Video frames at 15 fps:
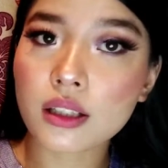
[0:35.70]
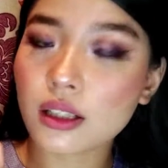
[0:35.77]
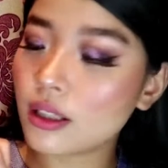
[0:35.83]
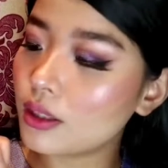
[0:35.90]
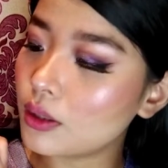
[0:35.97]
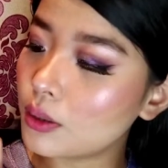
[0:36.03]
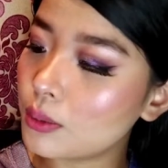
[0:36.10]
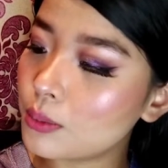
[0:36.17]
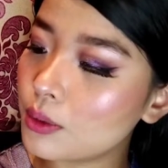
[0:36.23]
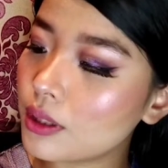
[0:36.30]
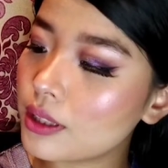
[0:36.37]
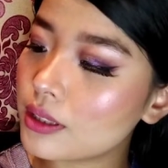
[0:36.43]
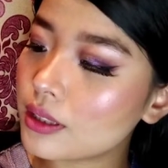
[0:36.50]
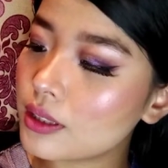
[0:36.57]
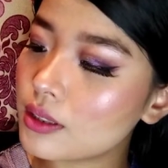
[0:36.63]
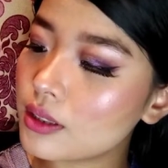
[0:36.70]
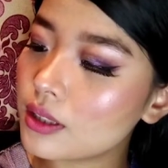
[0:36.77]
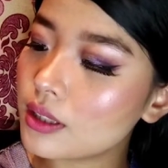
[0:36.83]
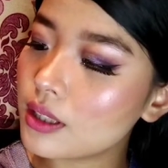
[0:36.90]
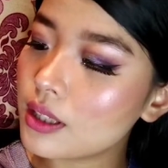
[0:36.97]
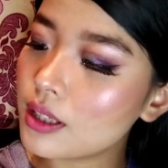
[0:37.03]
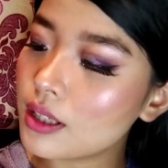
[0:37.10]
I hope you guys can see it.
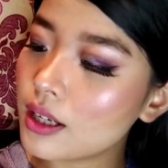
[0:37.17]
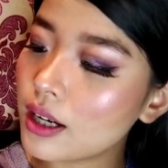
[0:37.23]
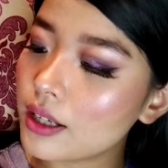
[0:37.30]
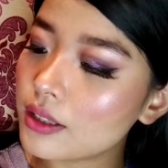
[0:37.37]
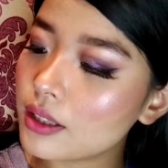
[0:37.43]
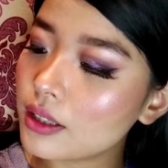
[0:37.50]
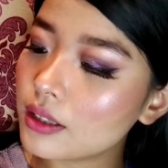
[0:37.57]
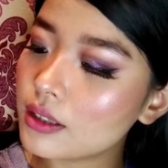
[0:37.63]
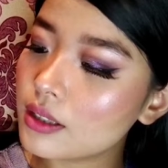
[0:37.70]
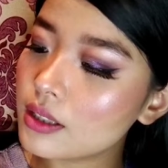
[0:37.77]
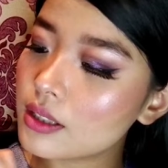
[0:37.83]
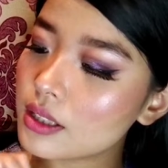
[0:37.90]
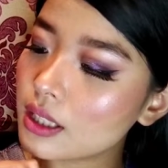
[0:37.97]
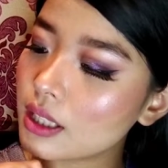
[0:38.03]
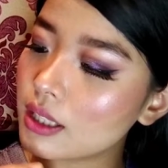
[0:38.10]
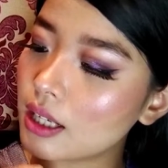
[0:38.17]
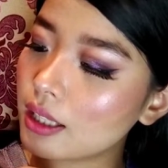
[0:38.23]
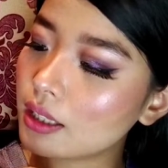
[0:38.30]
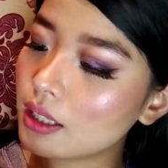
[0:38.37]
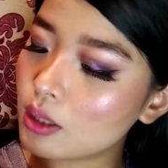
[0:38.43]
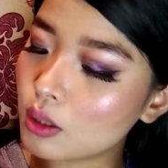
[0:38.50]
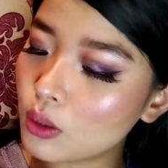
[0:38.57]
I think this shade I
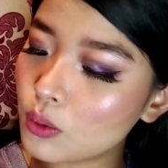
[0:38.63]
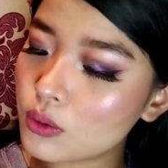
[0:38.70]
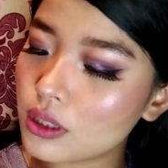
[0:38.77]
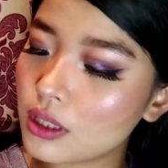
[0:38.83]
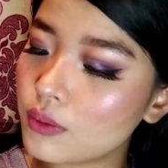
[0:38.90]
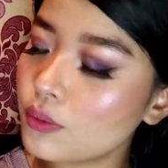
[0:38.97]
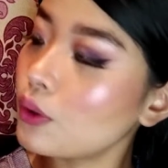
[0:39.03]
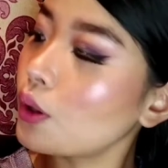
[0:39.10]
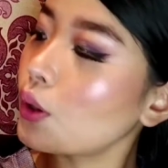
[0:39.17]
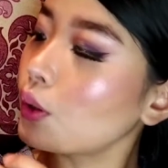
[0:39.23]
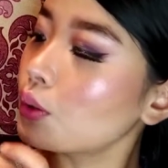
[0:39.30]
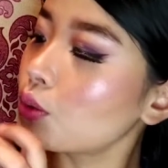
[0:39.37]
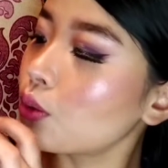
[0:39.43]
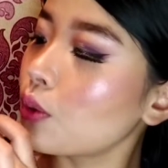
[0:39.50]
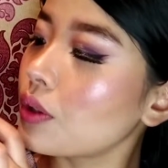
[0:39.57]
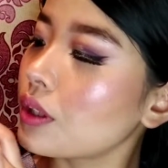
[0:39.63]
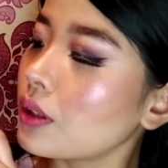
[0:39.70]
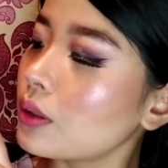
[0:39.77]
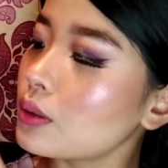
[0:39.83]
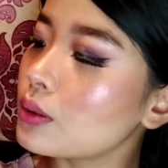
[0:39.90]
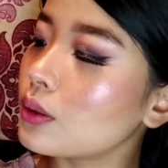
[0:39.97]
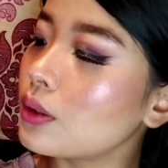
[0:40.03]
can use it for contouring
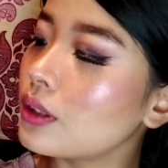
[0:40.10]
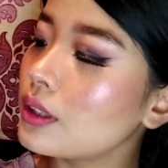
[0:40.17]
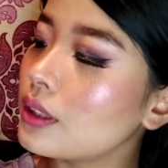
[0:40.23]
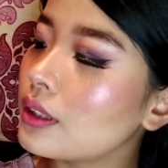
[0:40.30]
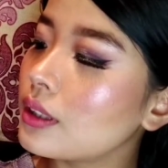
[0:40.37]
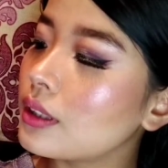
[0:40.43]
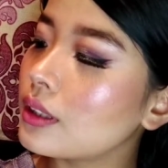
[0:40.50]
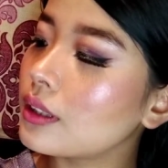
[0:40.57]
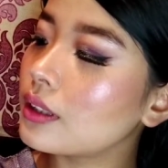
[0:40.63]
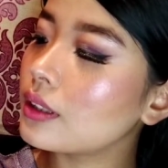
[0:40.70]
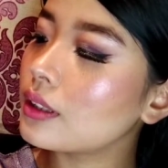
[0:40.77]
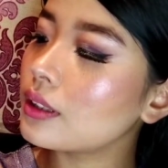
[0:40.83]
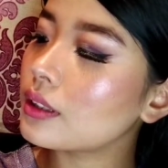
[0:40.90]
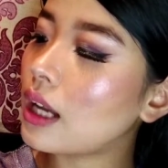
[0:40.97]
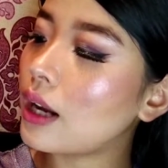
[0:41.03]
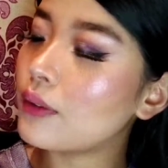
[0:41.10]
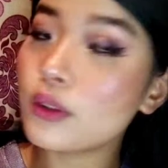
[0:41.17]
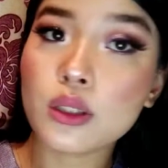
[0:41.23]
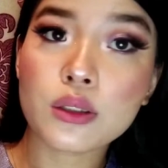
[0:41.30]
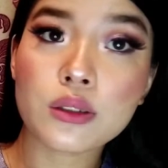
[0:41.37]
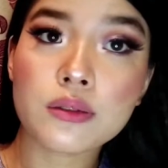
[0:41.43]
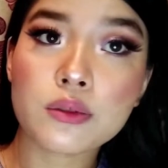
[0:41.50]
also. I
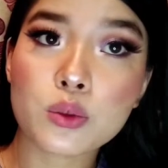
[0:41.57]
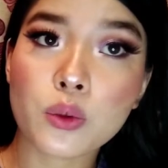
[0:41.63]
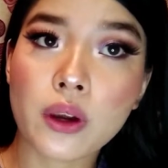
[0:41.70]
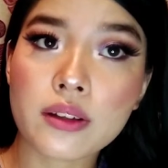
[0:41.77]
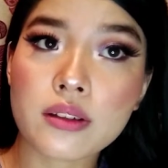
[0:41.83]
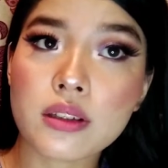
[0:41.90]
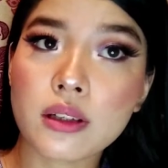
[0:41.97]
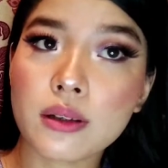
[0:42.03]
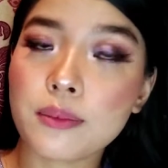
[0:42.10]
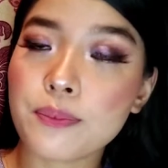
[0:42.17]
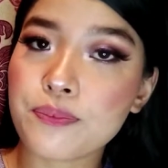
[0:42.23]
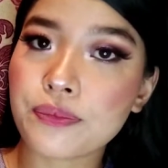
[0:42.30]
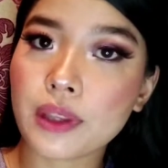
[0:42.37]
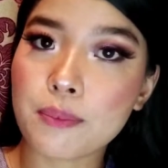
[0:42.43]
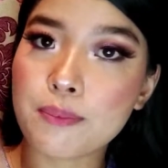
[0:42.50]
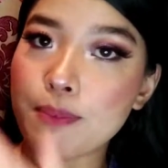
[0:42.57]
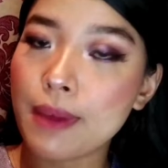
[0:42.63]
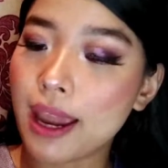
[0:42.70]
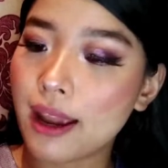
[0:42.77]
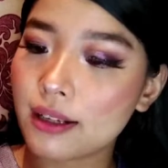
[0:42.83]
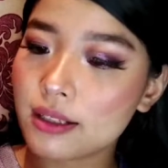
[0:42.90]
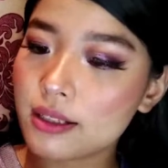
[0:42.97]
will swatch the
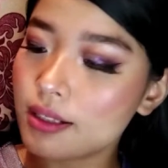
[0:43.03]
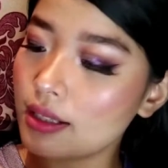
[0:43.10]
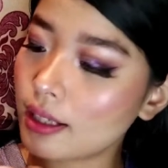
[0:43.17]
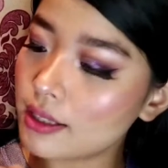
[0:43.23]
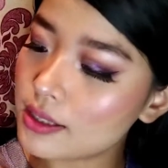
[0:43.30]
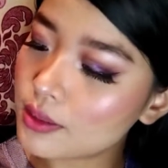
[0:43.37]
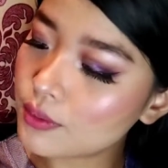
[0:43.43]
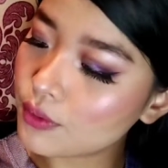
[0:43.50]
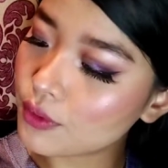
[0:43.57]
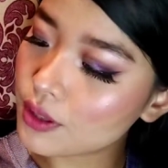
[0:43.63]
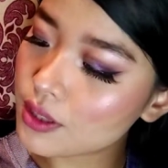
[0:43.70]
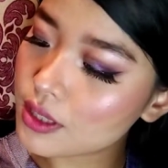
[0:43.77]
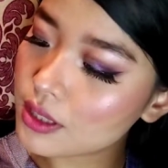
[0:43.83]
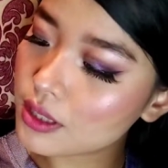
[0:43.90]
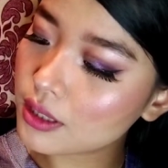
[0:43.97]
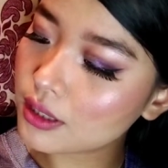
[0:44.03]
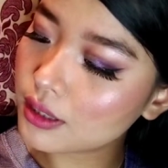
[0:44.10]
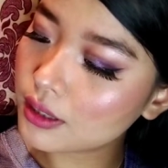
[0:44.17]
matte shades first.